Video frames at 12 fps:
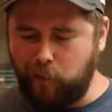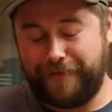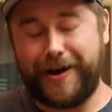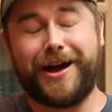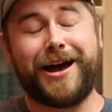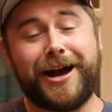If
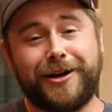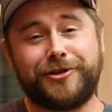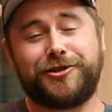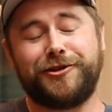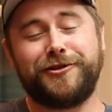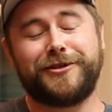I had to
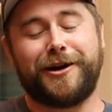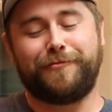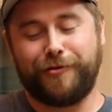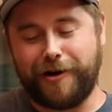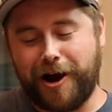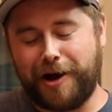choose, I'd
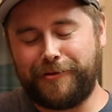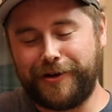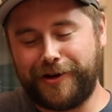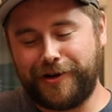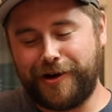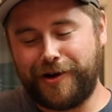
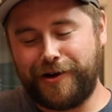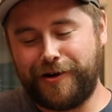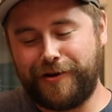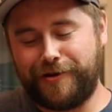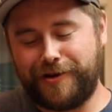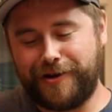probably
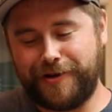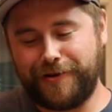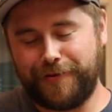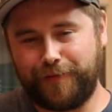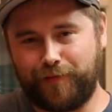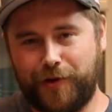go
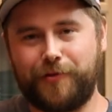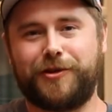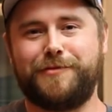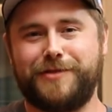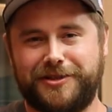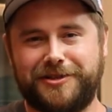
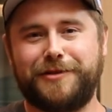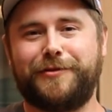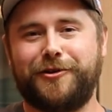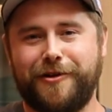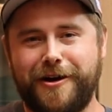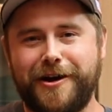with the
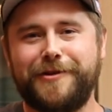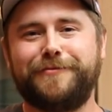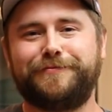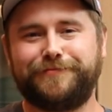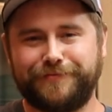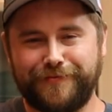Mississippi Grind.
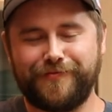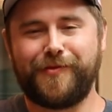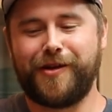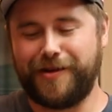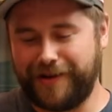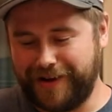
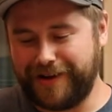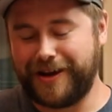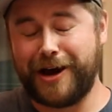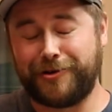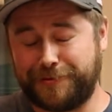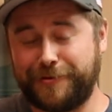
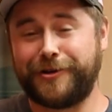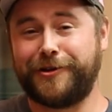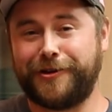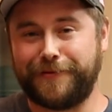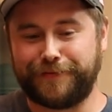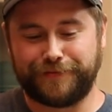That one's pretty
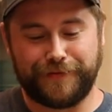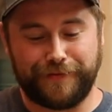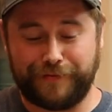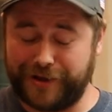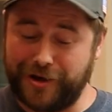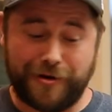good,
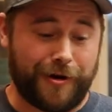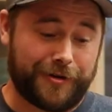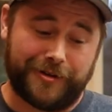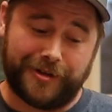but they're all